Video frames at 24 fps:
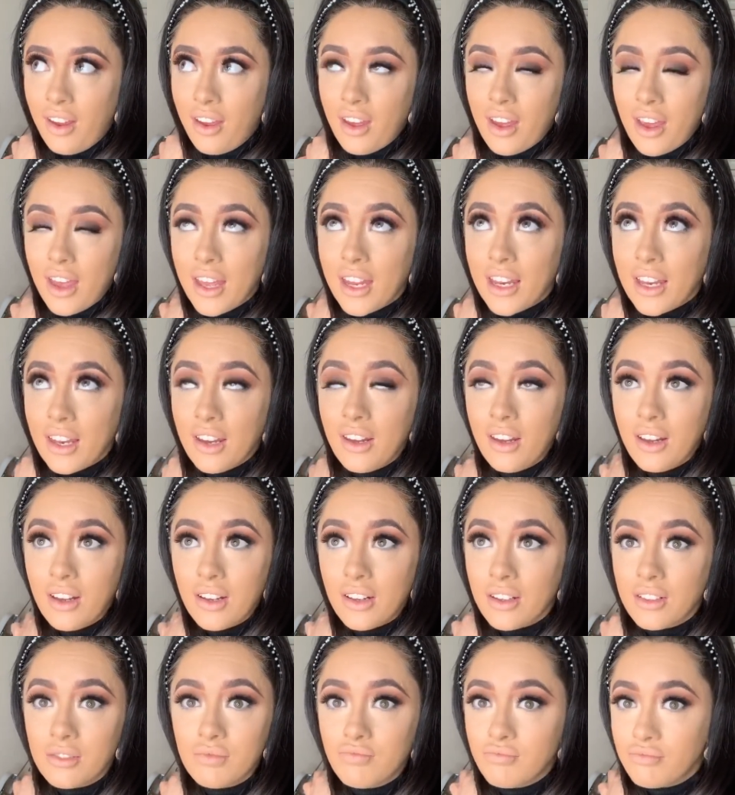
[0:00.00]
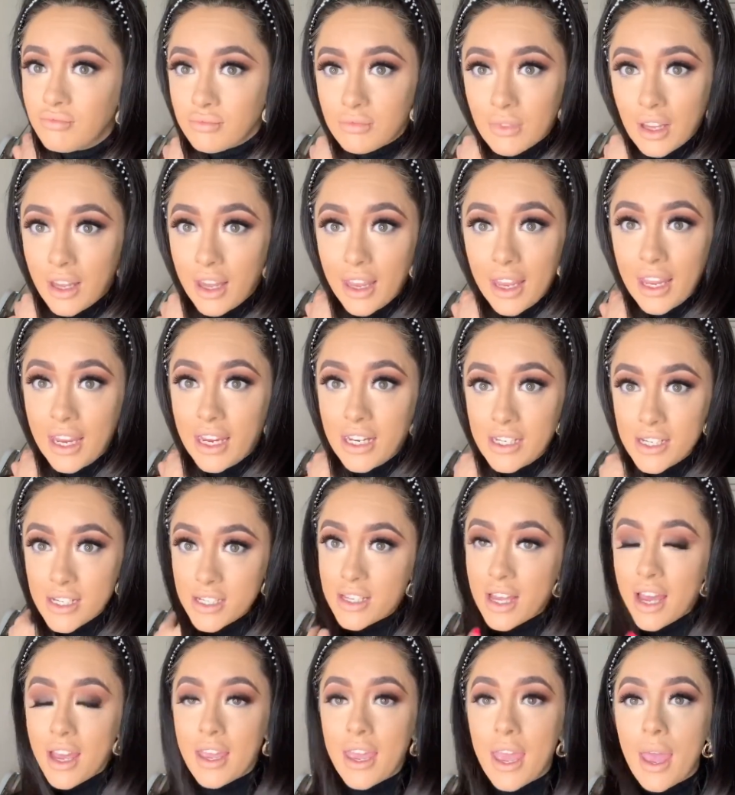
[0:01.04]
in ages.
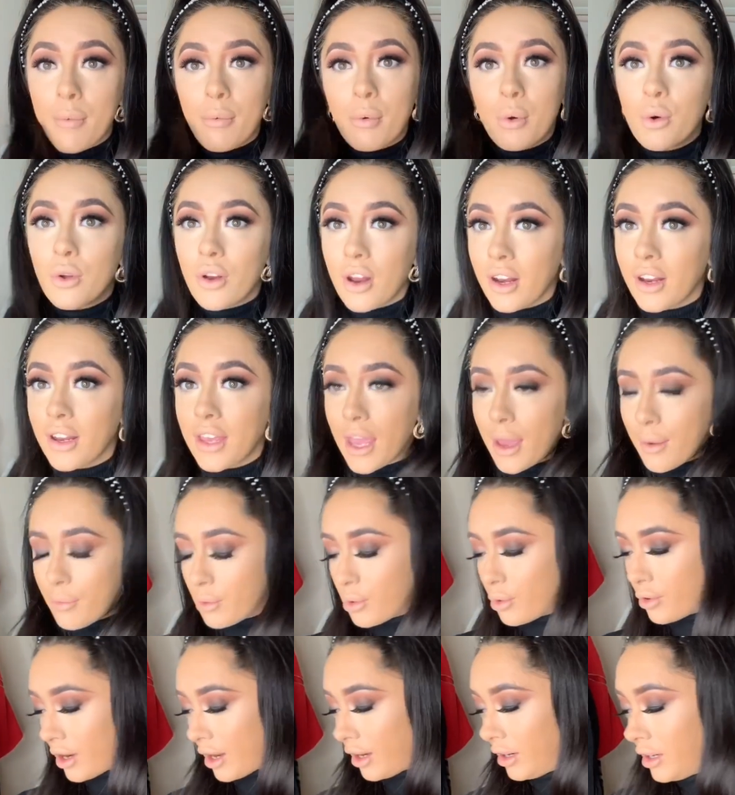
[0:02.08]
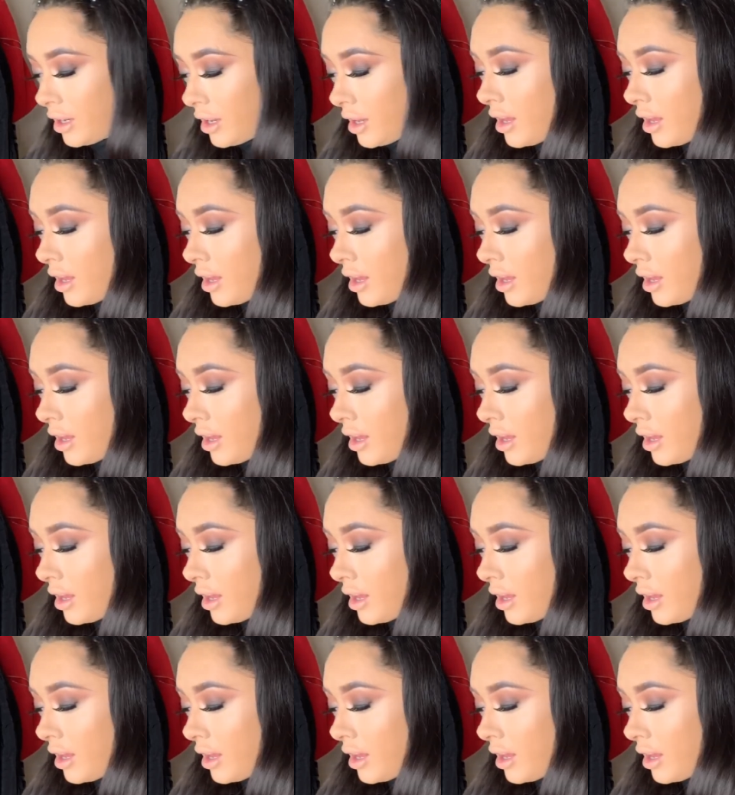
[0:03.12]
I kept going on and kept going on.